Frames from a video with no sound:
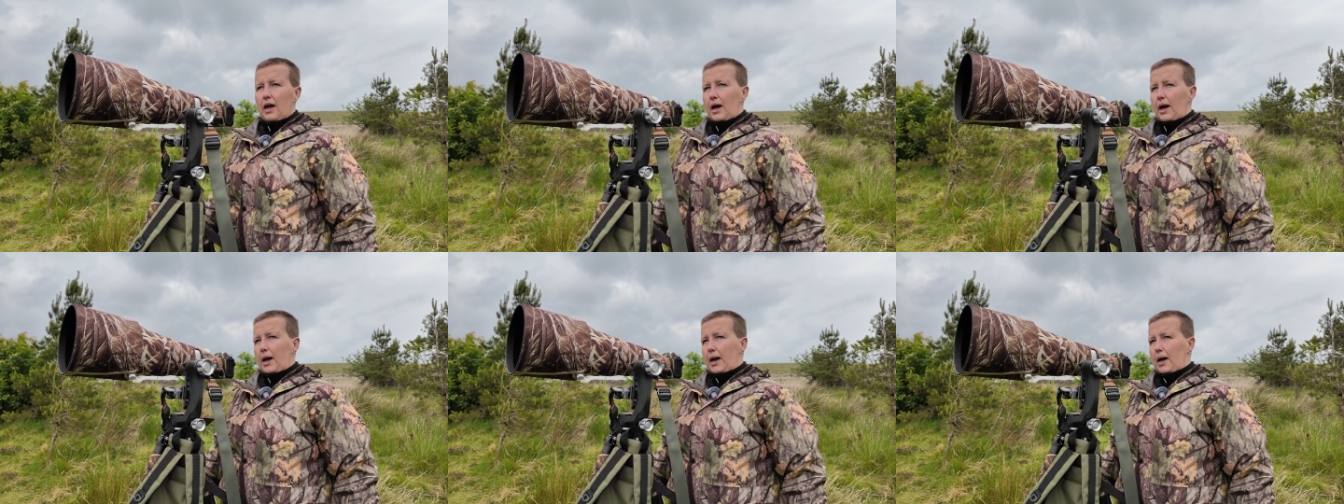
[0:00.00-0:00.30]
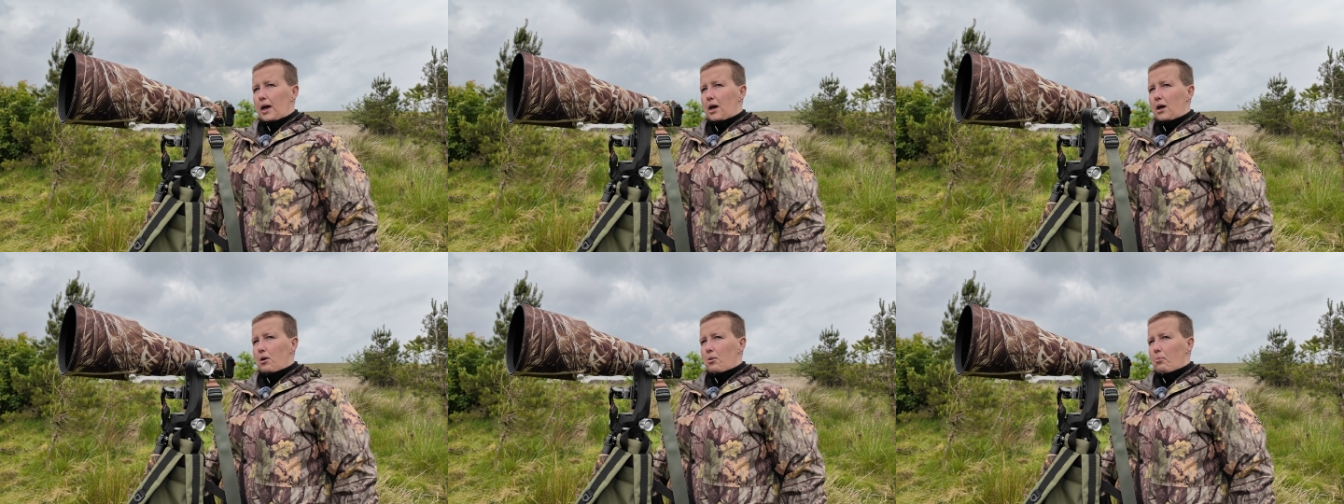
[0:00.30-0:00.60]

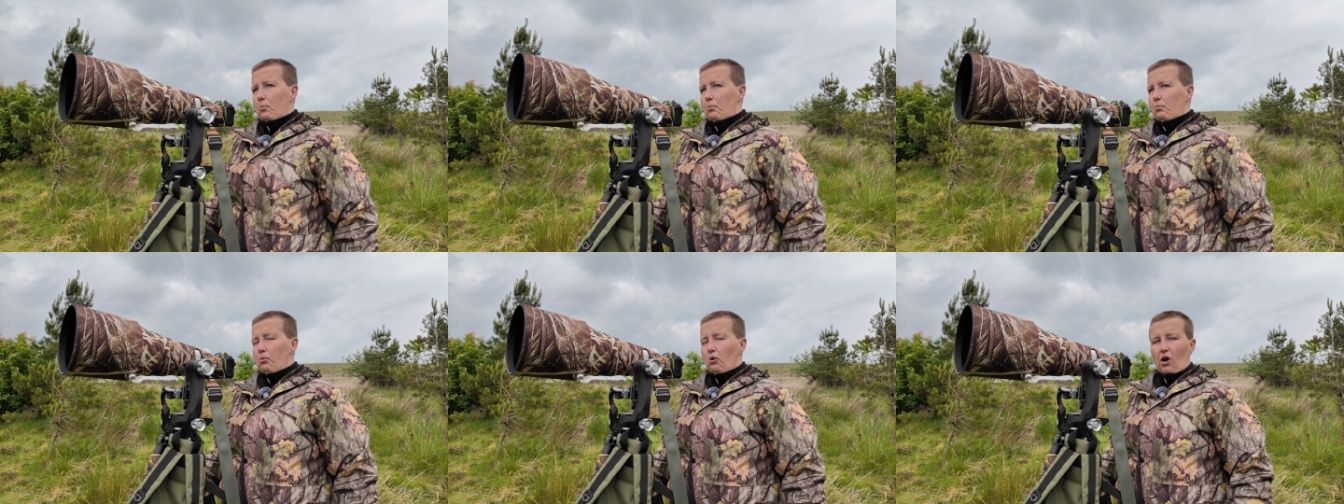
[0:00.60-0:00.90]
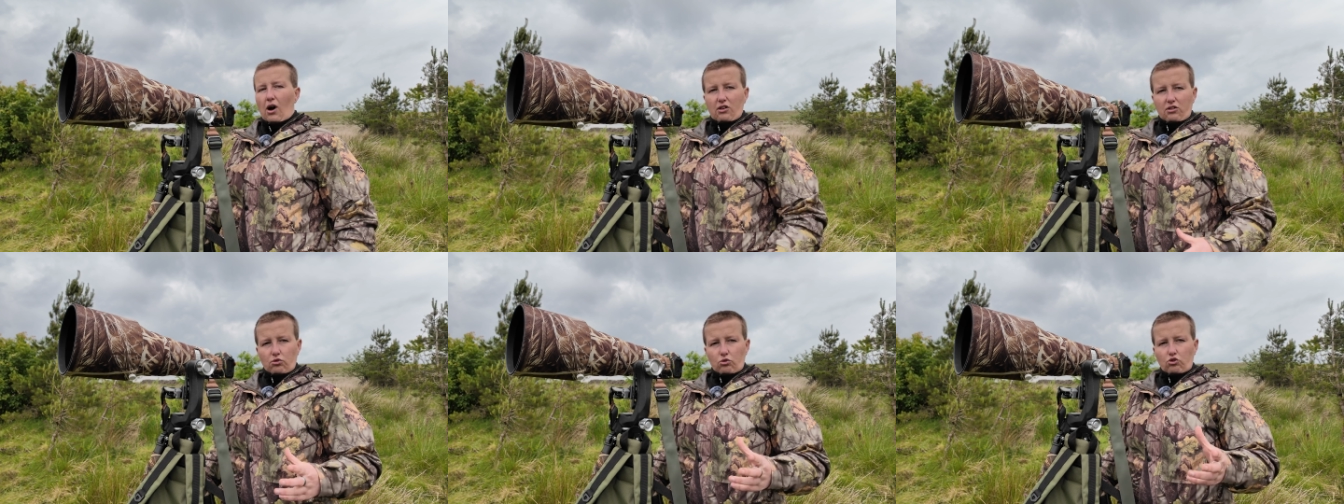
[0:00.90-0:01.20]
But
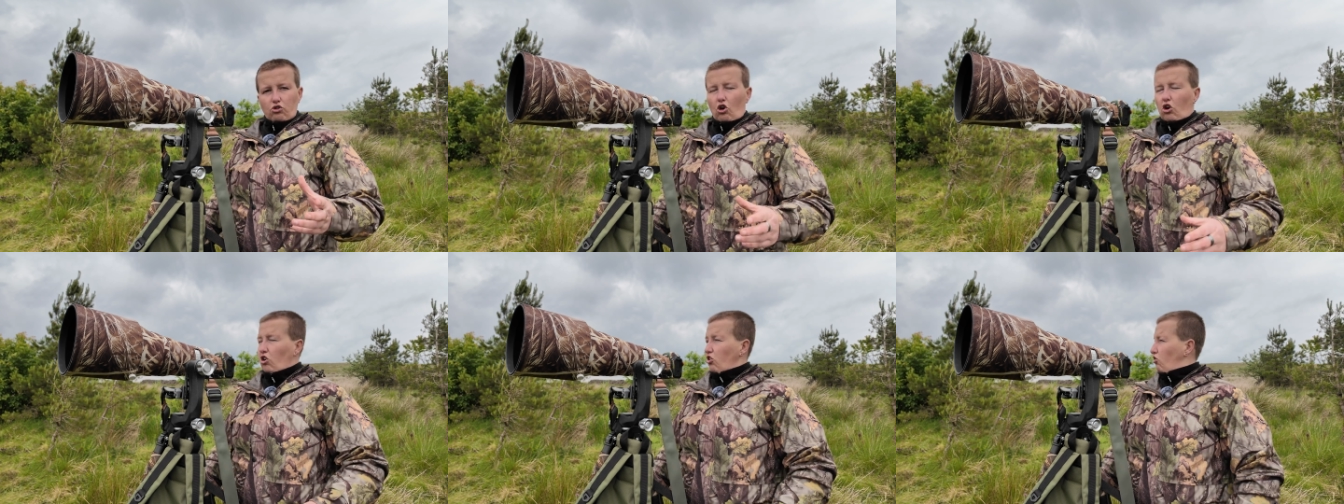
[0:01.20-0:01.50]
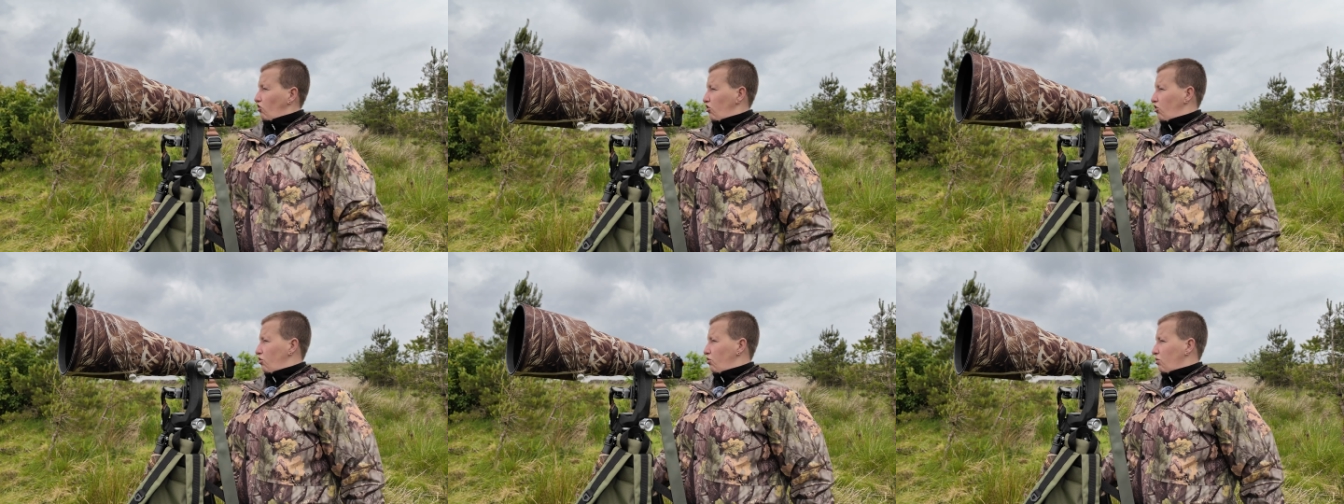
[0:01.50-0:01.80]
as I was talking
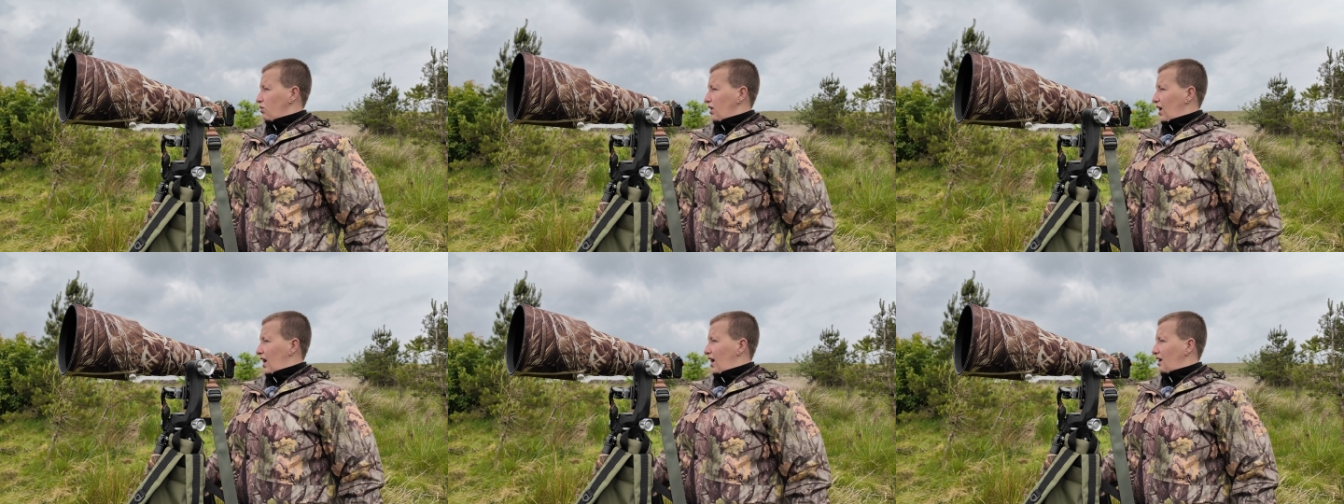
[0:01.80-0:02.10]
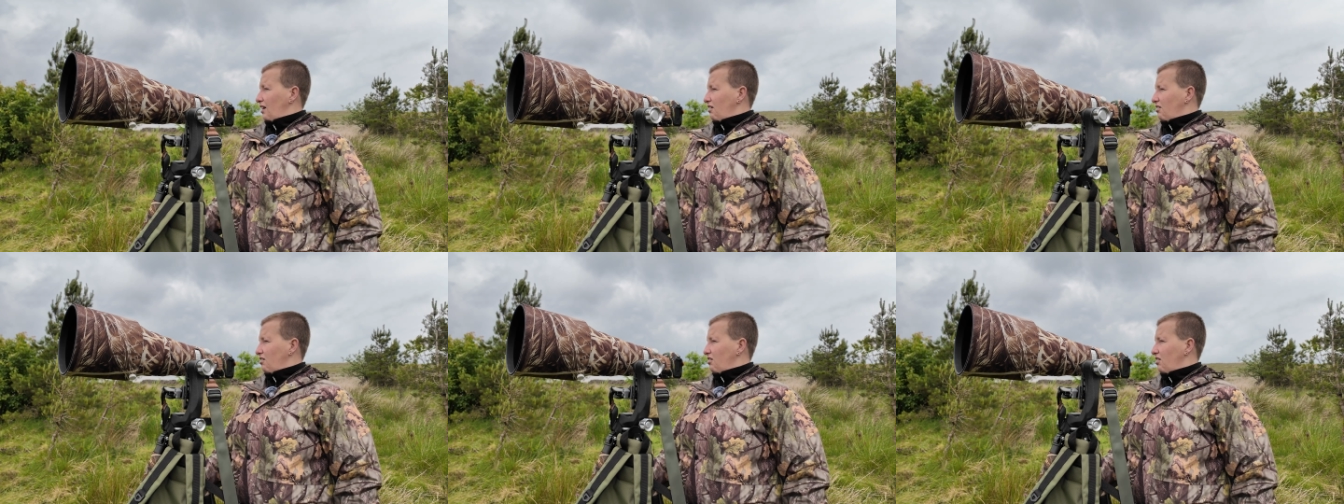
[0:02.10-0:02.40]
to you
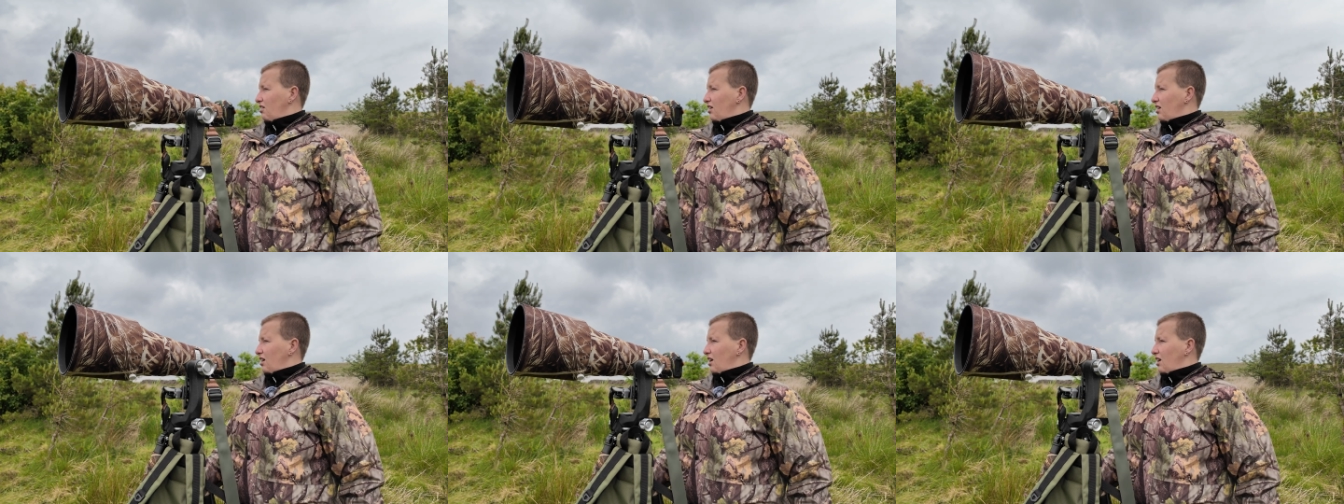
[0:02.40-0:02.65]
guys,